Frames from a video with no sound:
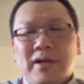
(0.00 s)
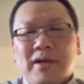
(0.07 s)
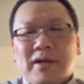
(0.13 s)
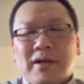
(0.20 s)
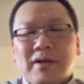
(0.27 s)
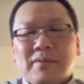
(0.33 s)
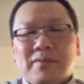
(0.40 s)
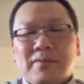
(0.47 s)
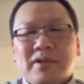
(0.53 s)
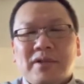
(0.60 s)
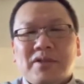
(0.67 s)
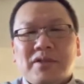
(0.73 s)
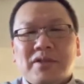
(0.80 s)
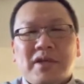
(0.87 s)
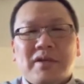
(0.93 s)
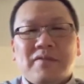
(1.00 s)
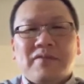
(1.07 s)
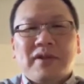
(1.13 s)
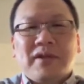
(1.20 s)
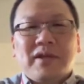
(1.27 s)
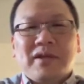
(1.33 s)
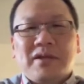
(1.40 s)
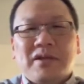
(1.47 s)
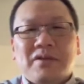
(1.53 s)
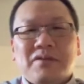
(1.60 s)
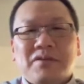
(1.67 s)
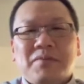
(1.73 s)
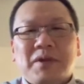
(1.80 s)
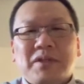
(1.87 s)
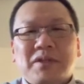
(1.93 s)
and just kind of like
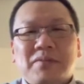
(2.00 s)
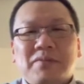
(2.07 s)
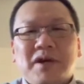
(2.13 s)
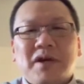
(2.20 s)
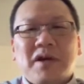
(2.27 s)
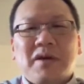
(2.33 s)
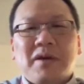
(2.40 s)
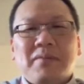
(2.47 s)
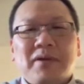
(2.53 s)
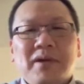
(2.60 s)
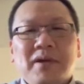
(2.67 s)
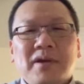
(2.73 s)
spend some time